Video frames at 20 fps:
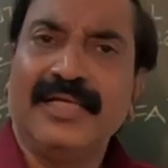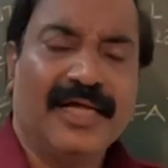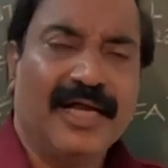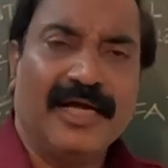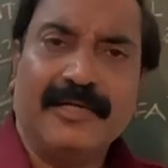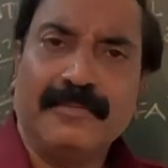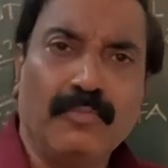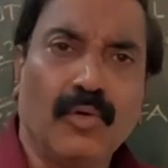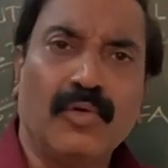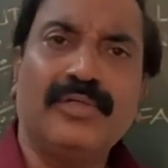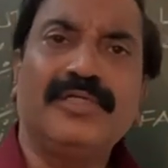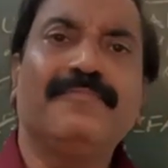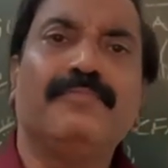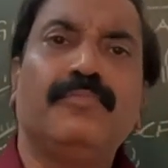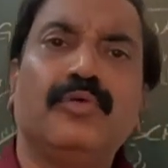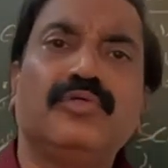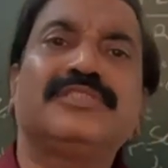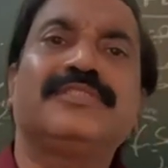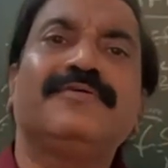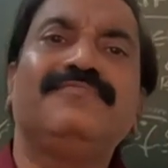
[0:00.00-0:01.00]
And
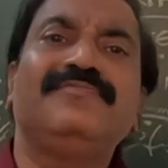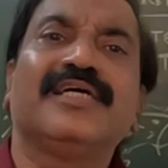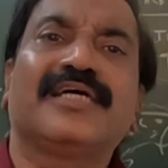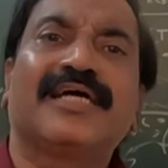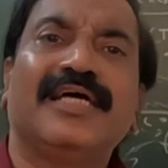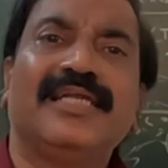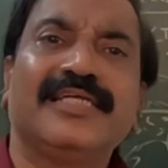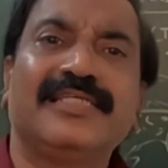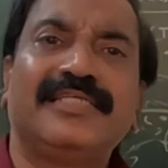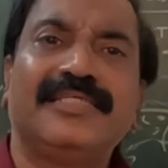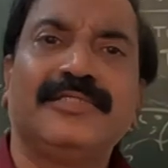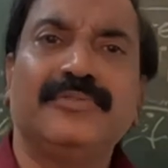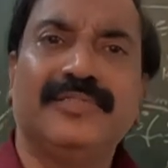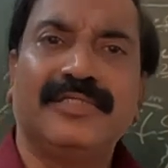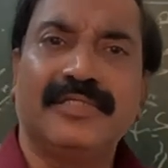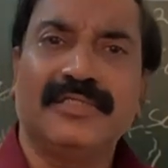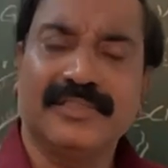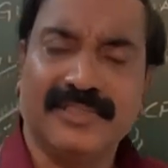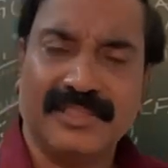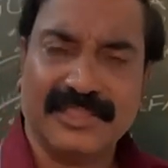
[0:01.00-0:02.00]
most of the connective
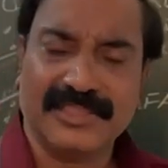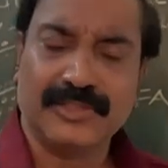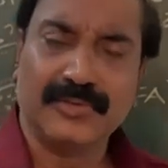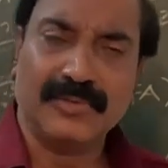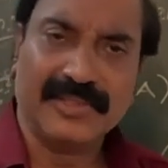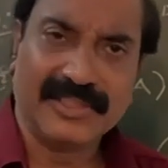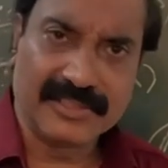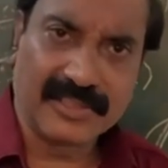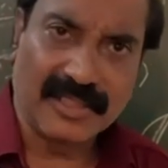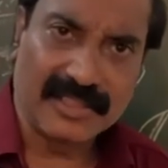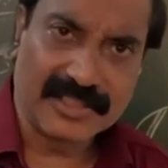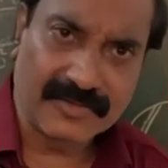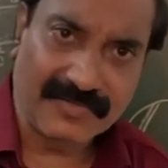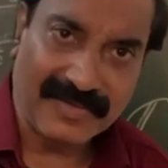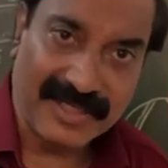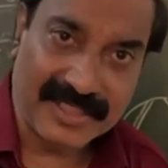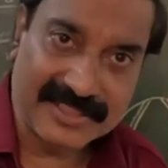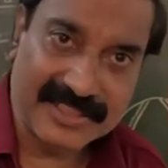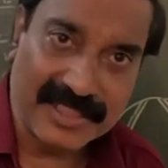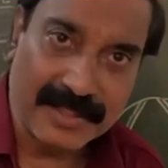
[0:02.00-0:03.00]
tissue disorders,
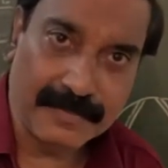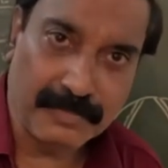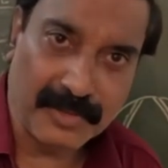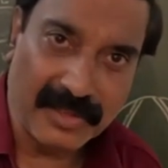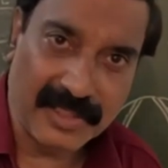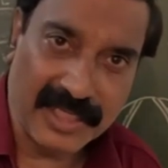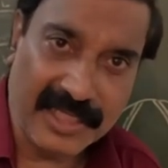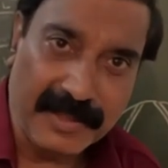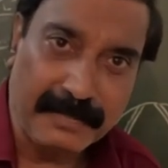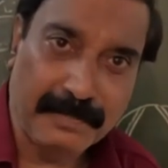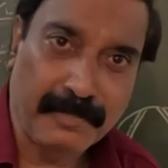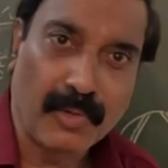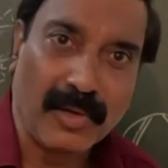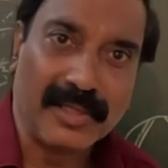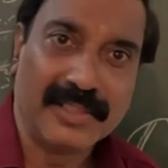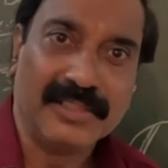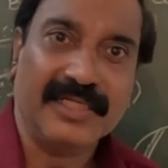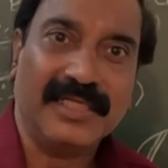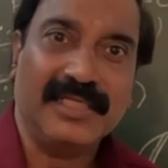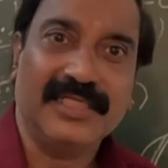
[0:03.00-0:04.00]
for example,
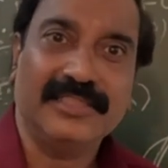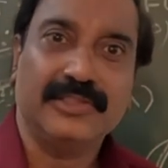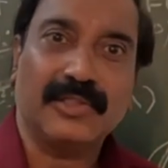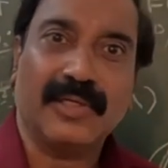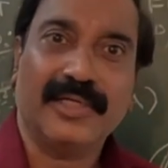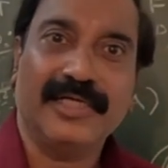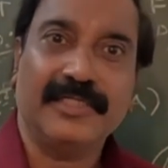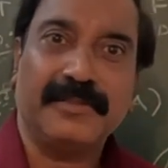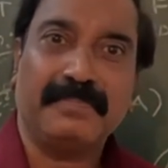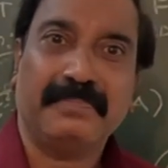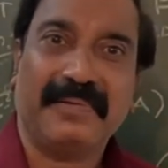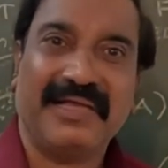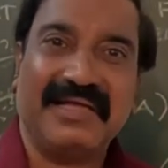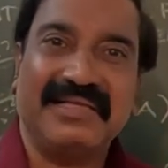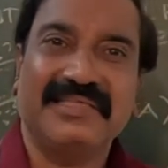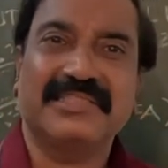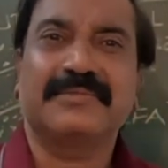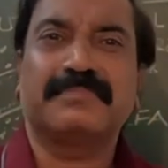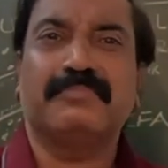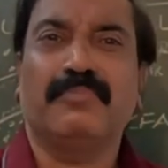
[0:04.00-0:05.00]
knee joint
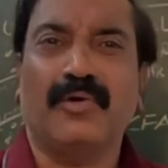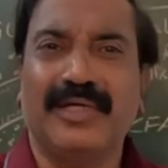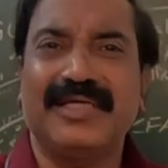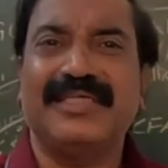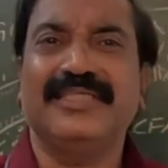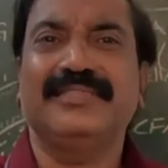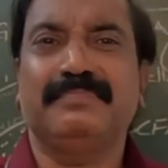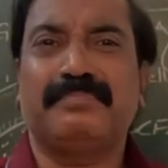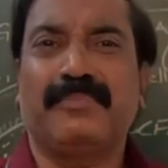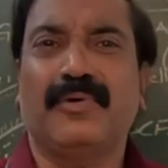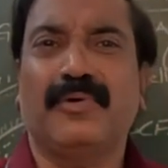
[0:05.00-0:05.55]
pains, body